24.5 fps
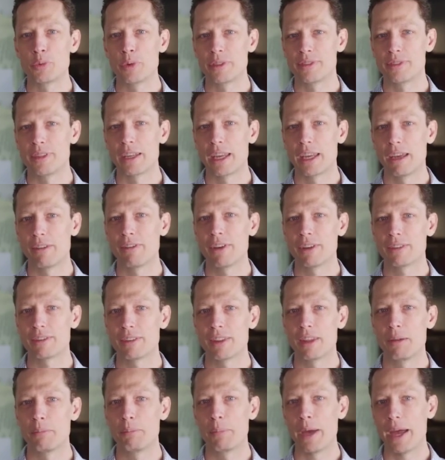which was to give
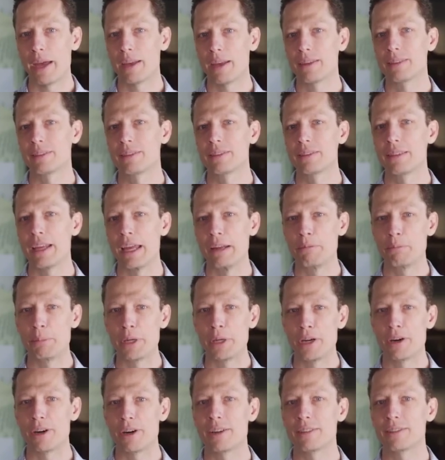us the best
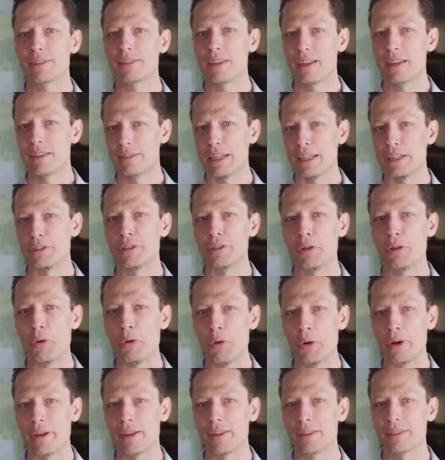and purest
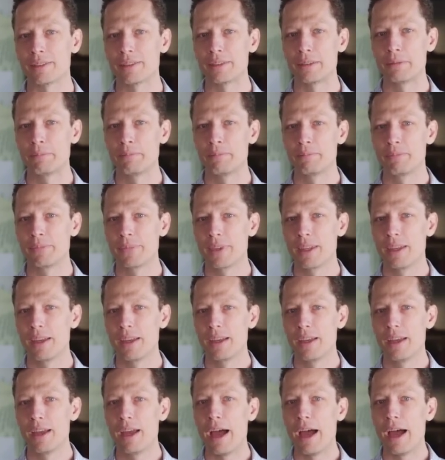essential oils.
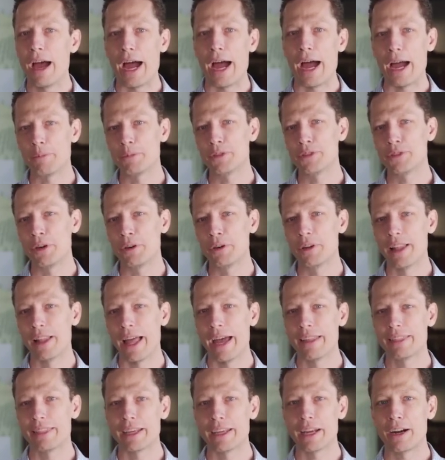I'm so
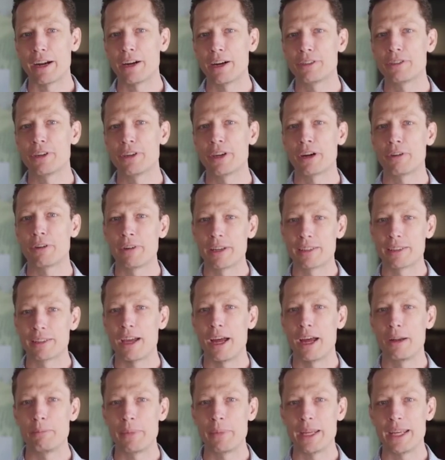glad that Gary took a
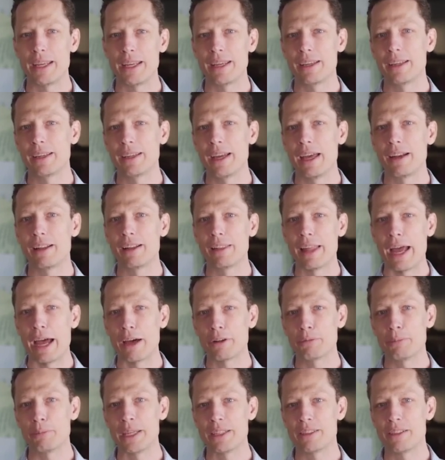risk on me and
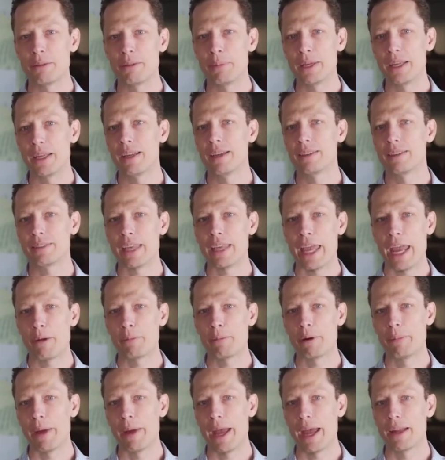allowed me to be his
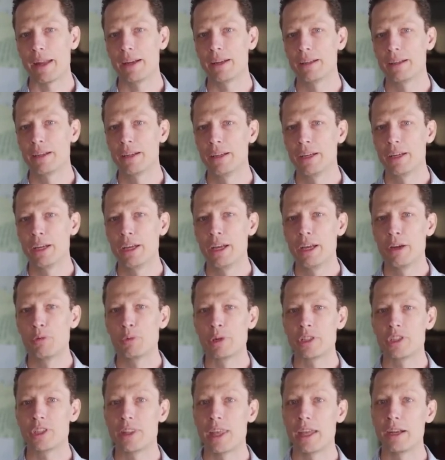cameraman,
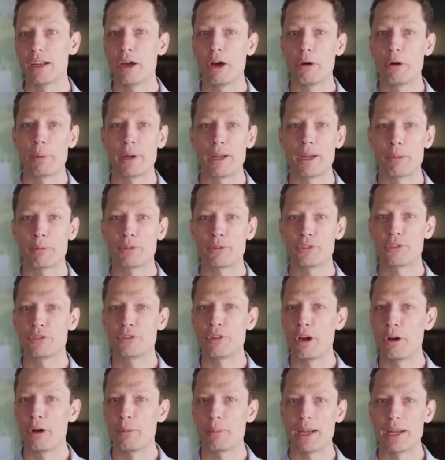which then opened up
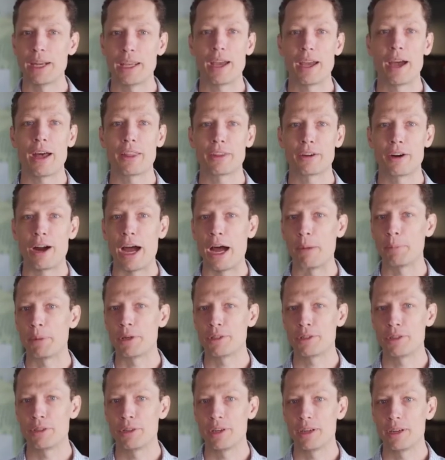so many other
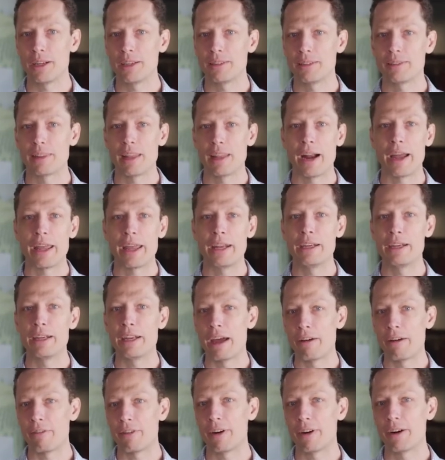opportunities that I
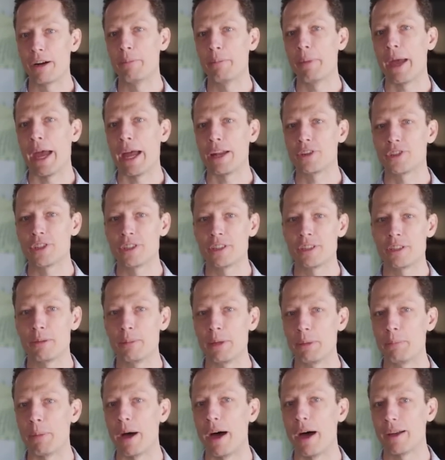never imagined
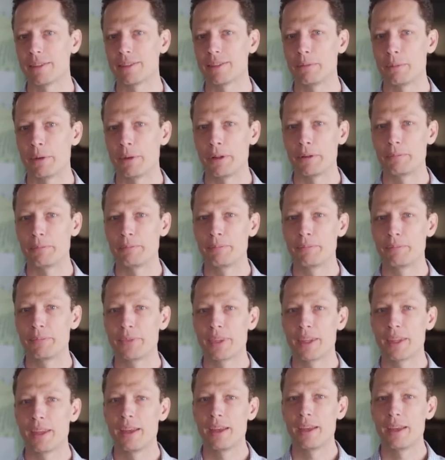to be possible.